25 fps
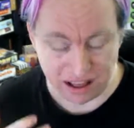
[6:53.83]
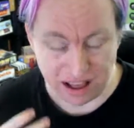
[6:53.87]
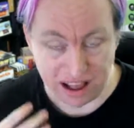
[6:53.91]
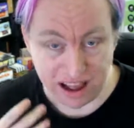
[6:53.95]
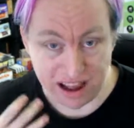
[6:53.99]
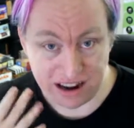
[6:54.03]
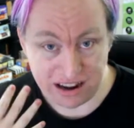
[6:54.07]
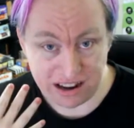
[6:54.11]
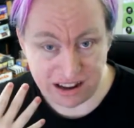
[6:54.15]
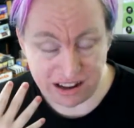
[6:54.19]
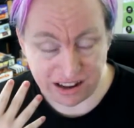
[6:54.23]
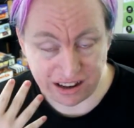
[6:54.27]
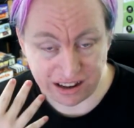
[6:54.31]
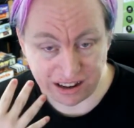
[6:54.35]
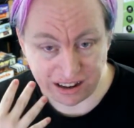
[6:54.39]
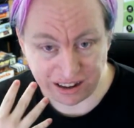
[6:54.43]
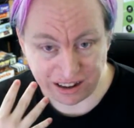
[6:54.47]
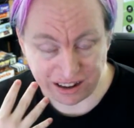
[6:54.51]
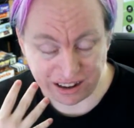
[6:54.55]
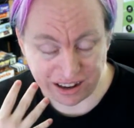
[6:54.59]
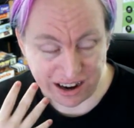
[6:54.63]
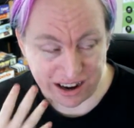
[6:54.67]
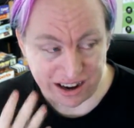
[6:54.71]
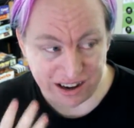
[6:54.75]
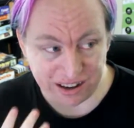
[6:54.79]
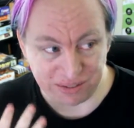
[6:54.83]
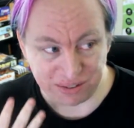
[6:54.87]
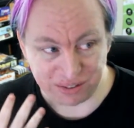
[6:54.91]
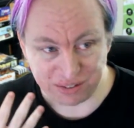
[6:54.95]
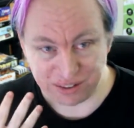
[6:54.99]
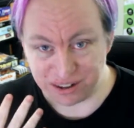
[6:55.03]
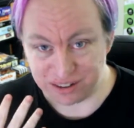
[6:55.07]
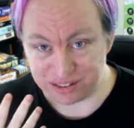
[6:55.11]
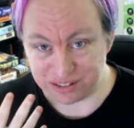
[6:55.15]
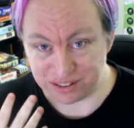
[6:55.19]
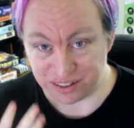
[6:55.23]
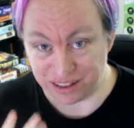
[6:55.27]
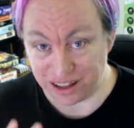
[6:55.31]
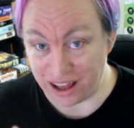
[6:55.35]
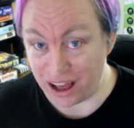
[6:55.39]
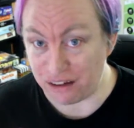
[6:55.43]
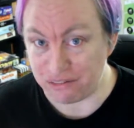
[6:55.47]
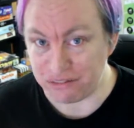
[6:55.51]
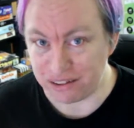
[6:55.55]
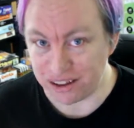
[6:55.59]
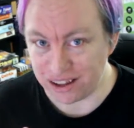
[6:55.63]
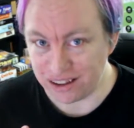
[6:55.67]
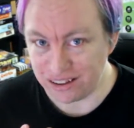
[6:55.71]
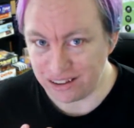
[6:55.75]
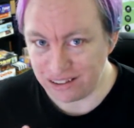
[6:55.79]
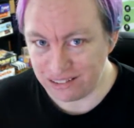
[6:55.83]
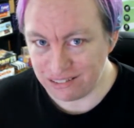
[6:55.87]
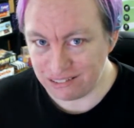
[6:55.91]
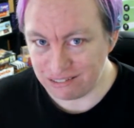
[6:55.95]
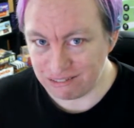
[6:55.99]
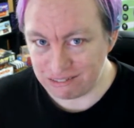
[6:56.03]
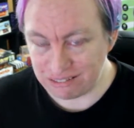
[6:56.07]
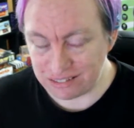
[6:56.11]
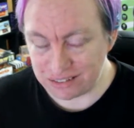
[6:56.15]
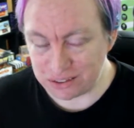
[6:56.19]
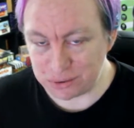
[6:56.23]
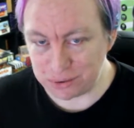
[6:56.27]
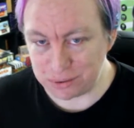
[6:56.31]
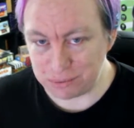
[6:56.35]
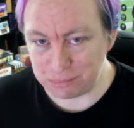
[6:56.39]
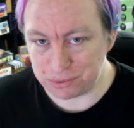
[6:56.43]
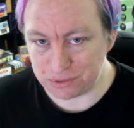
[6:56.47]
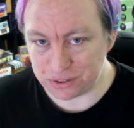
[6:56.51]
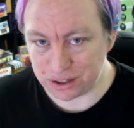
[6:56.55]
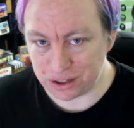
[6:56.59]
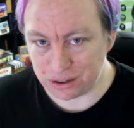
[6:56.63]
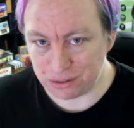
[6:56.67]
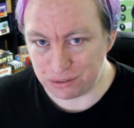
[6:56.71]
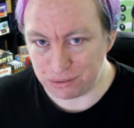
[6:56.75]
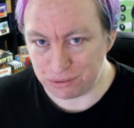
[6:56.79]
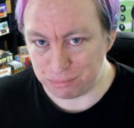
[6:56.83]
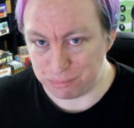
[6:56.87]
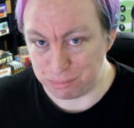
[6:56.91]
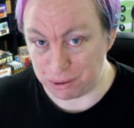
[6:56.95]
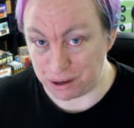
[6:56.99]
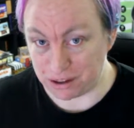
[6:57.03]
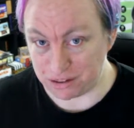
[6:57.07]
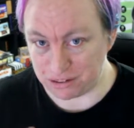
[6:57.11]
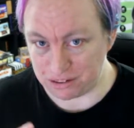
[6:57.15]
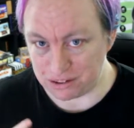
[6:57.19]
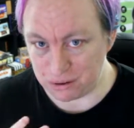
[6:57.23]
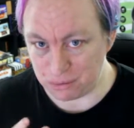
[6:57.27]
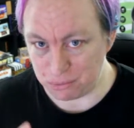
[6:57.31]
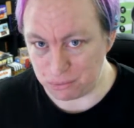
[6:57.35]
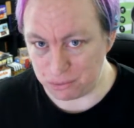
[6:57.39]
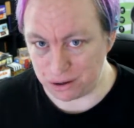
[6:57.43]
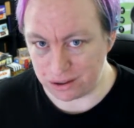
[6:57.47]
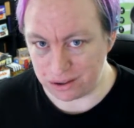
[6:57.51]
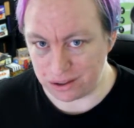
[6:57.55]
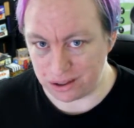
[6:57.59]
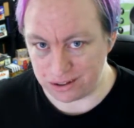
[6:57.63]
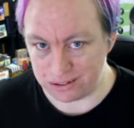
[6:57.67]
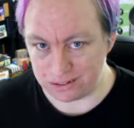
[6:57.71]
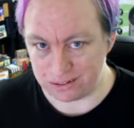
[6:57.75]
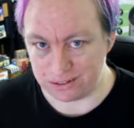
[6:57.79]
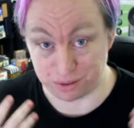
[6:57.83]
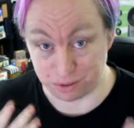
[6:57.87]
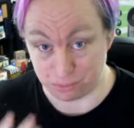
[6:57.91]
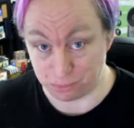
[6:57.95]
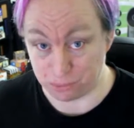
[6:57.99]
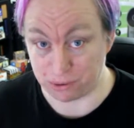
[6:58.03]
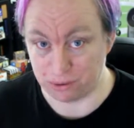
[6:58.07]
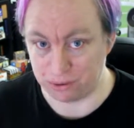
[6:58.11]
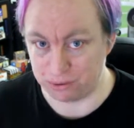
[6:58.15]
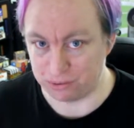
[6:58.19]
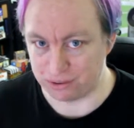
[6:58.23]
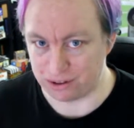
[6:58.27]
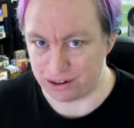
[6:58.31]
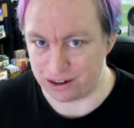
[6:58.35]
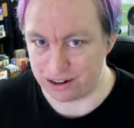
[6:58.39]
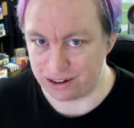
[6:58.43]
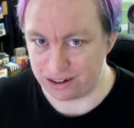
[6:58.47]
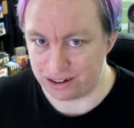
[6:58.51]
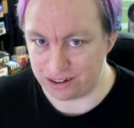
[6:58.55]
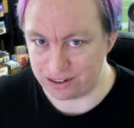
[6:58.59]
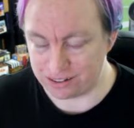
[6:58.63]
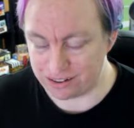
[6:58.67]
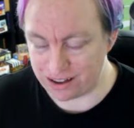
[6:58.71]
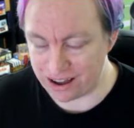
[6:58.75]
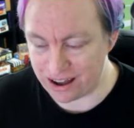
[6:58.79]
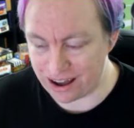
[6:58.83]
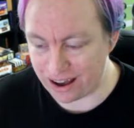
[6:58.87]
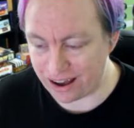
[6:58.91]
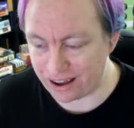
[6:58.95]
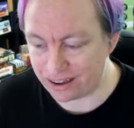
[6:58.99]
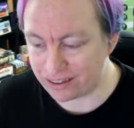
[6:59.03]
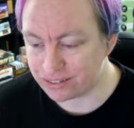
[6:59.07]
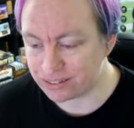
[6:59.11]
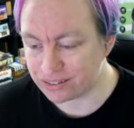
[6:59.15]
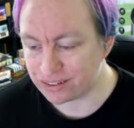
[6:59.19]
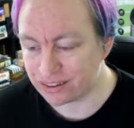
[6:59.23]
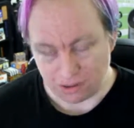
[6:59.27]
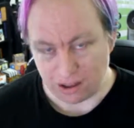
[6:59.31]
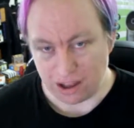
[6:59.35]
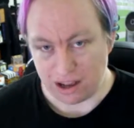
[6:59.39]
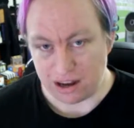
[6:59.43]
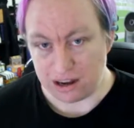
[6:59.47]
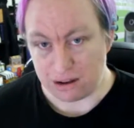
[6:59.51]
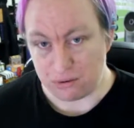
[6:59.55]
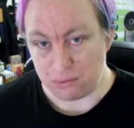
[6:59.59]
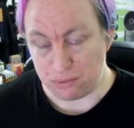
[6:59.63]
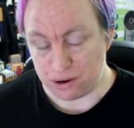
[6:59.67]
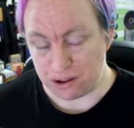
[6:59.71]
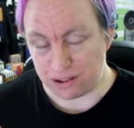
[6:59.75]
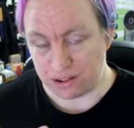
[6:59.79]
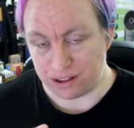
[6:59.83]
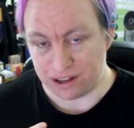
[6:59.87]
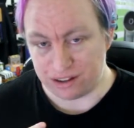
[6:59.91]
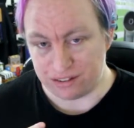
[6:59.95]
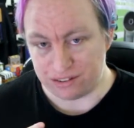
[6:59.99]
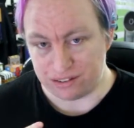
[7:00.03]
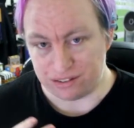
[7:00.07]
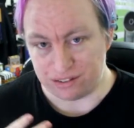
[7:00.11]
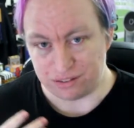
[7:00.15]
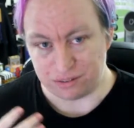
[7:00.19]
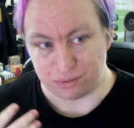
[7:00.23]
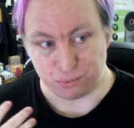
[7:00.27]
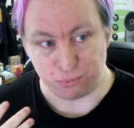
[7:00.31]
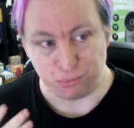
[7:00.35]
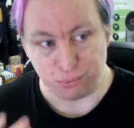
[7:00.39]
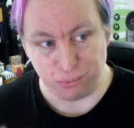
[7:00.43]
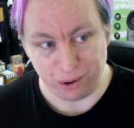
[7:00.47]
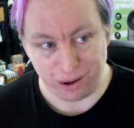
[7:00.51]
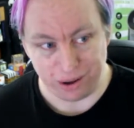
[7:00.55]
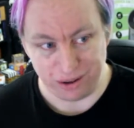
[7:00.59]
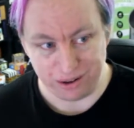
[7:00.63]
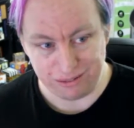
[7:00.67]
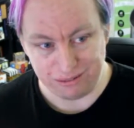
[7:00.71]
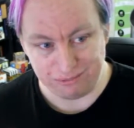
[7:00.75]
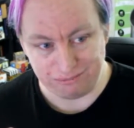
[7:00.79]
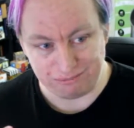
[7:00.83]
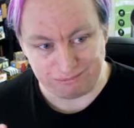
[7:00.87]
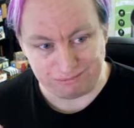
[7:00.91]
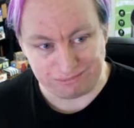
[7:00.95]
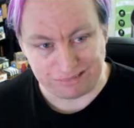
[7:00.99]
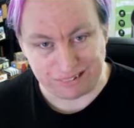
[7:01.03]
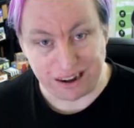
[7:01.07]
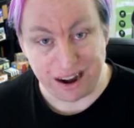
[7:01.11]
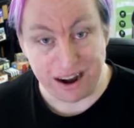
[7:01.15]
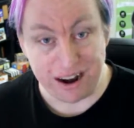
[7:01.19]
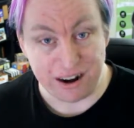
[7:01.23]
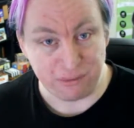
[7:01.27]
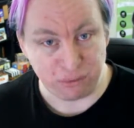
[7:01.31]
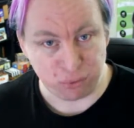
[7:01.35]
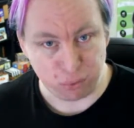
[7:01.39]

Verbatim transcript: Eddie kind of starts laughing to himself because he realizes the riddles that he needs to ask, and he realizes what kind of